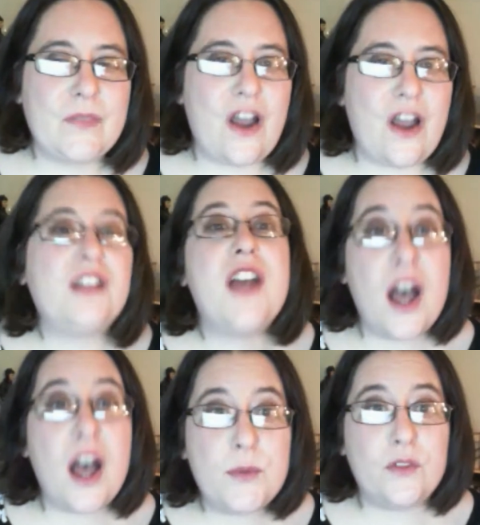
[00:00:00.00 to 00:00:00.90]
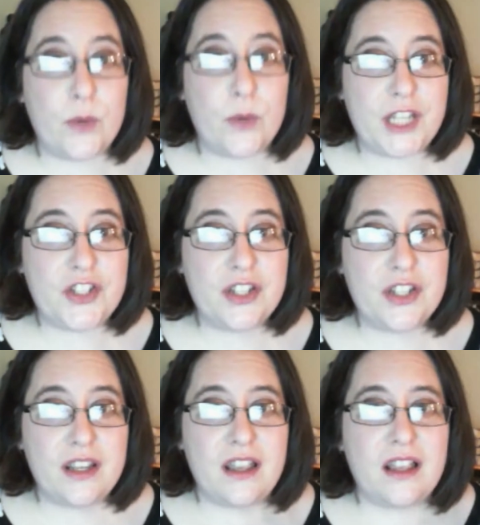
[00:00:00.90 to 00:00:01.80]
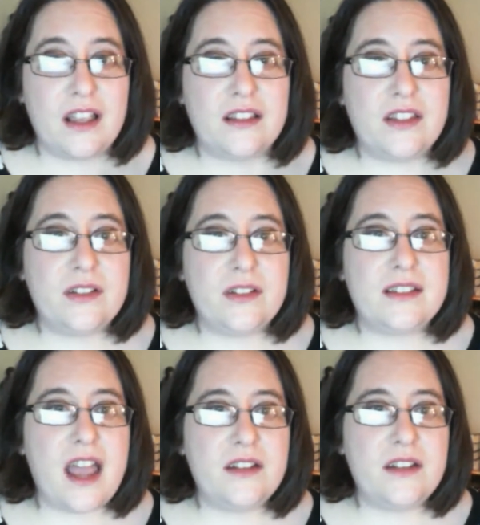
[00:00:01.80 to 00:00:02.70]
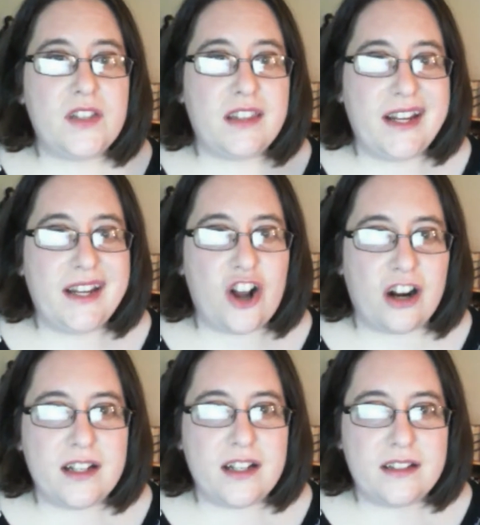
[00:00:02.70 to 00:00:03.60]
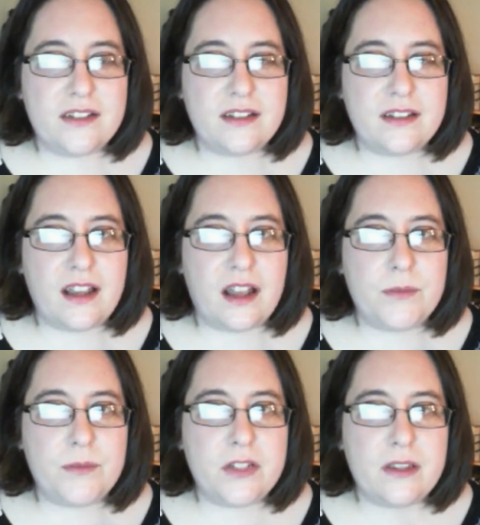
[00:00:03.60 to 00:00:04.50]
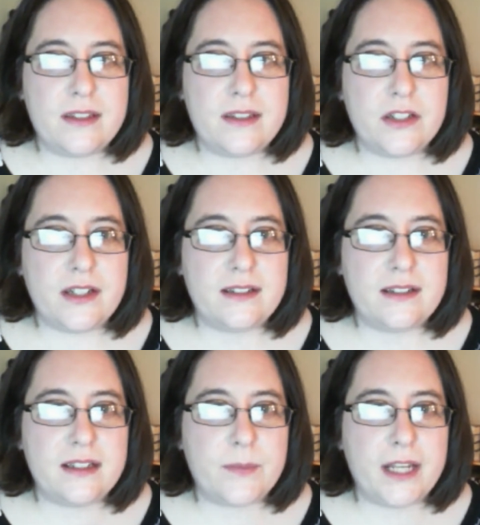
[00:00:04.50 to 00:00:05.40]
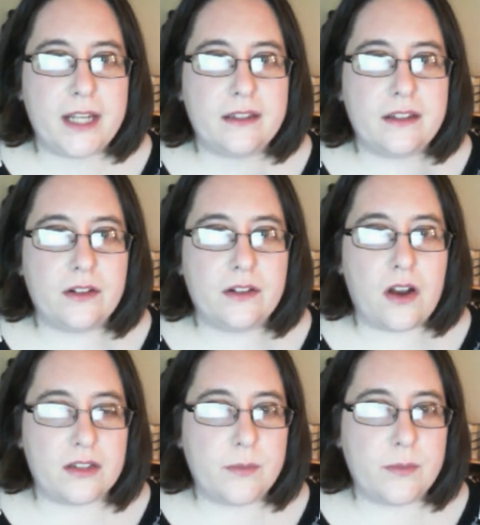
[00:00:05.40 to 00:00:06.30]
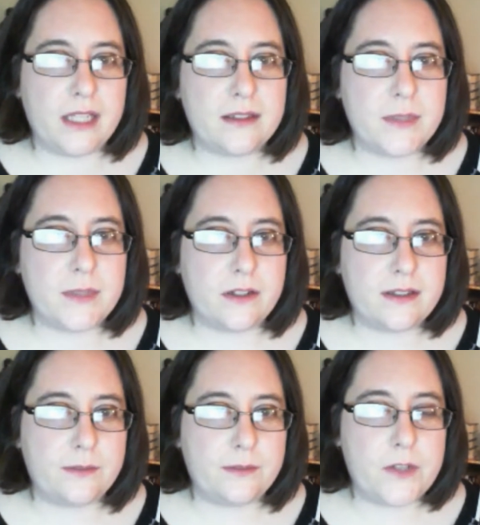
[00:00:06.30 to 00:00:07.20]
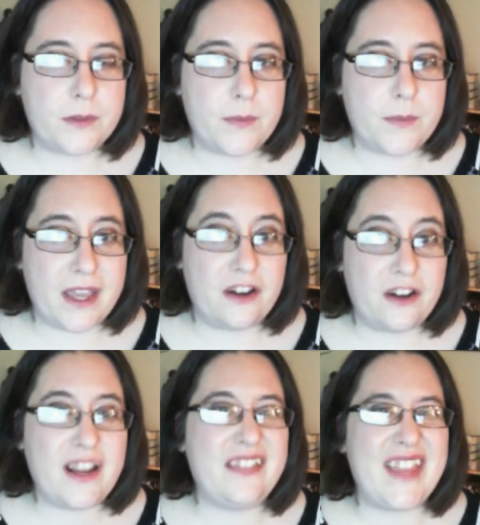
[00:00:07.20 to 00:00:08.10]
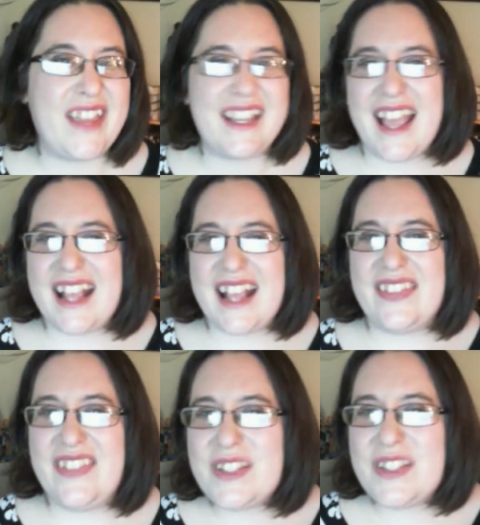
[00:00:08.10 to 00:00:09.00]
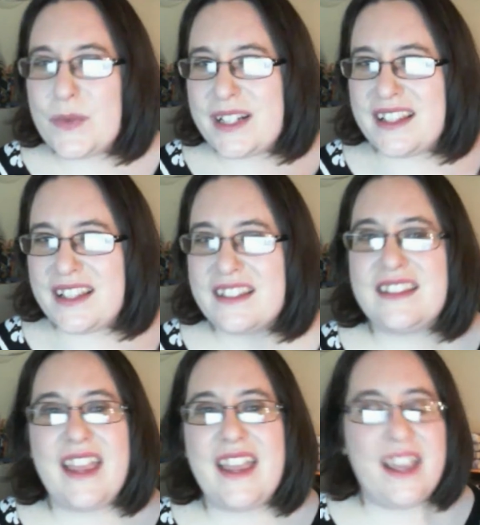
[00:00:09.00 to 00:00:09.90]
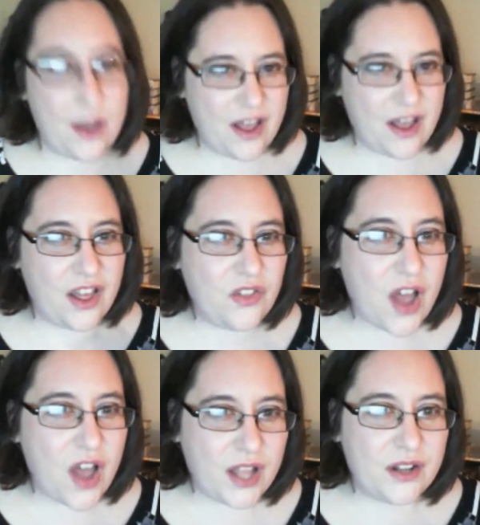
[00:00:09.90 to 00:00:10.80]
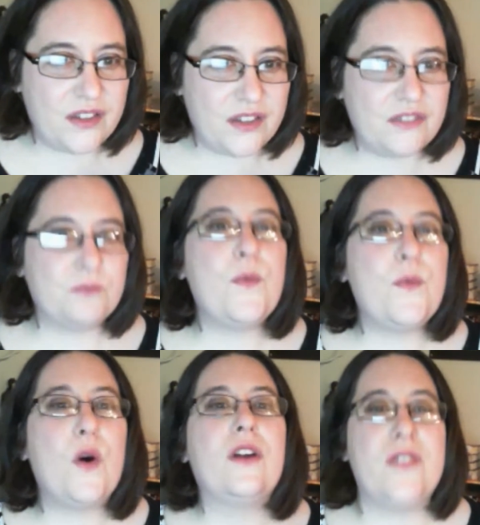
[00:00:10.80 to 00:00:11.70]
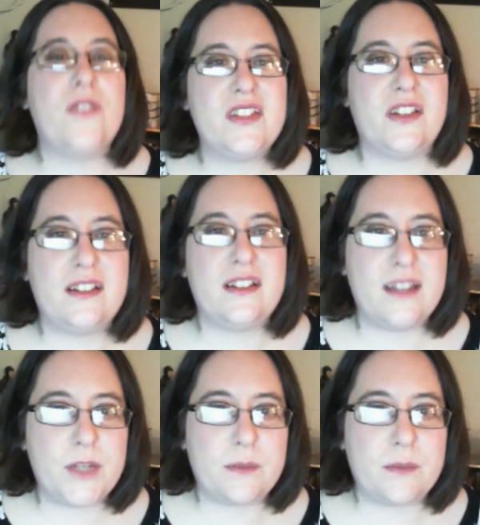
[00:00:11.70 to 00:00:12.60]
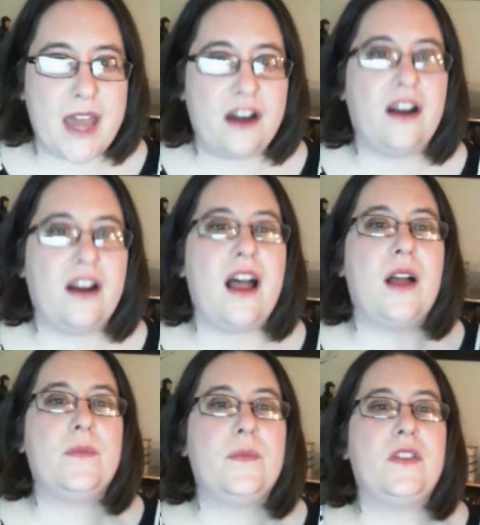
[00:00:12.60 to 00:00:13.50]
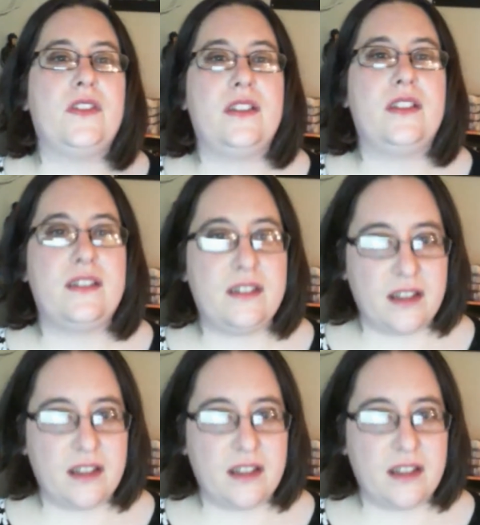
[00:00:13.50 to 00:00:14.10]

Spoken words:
On top of which, there is kind of a lightheartedness to the series, despite there also being some serious subject matter, and like this one is like a lot more of the serious subject matter. This